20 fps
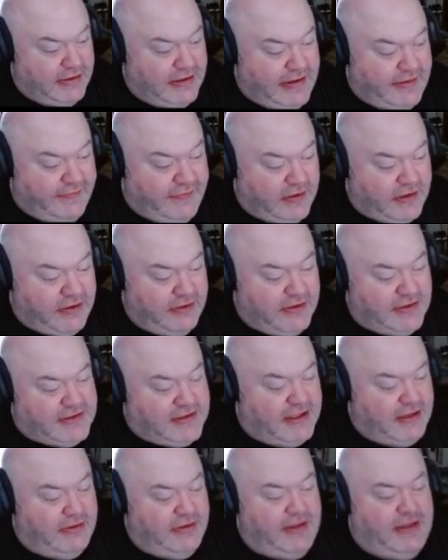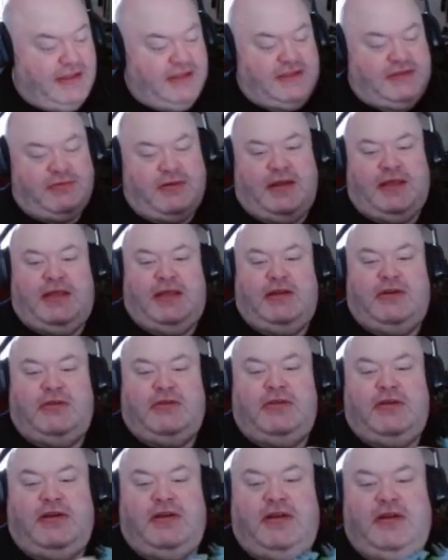if you're curious, here he is right
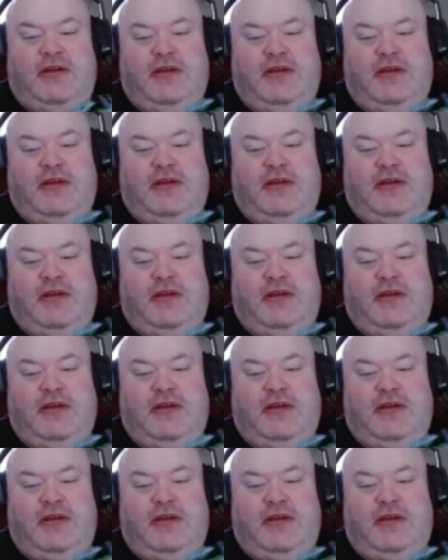here.